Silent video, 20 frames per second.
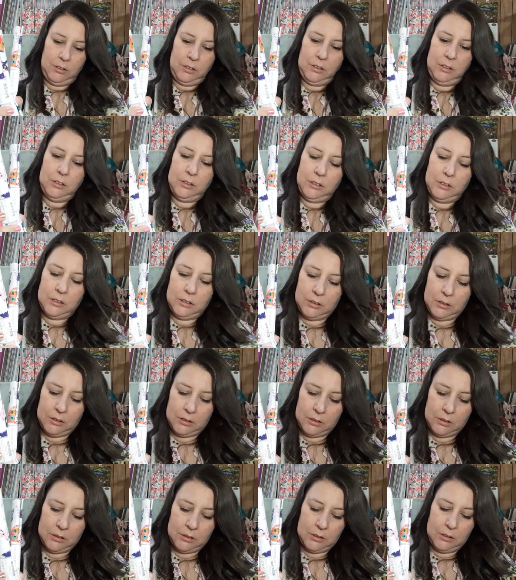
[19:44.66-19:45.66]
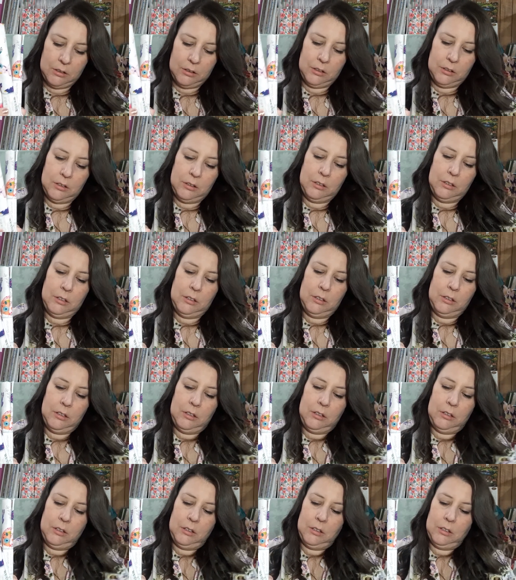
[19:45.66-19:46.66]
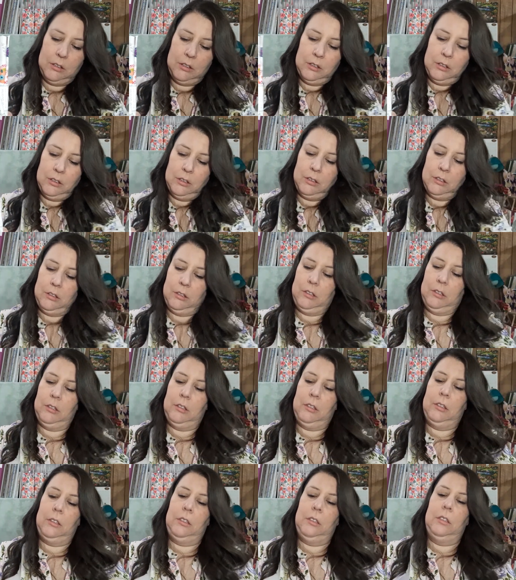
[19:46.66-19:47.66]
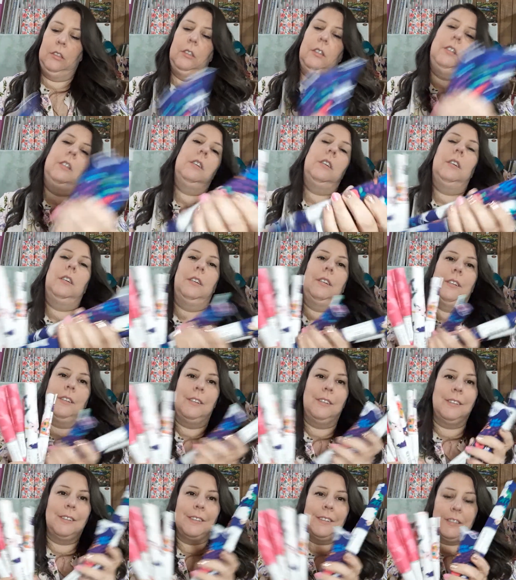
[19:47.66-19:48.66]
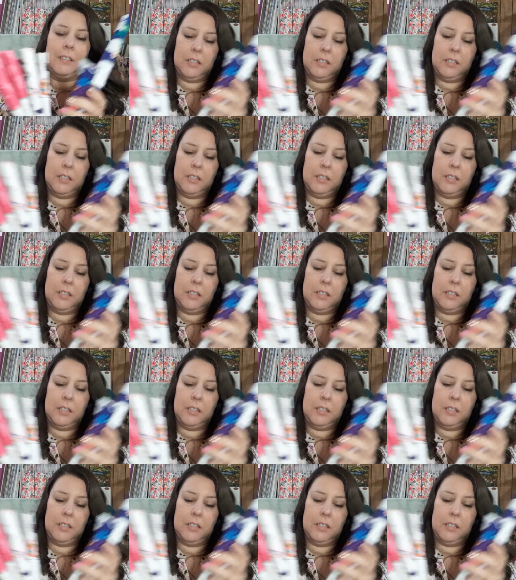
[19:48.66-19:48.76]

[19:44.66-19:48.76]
Nobody speaks.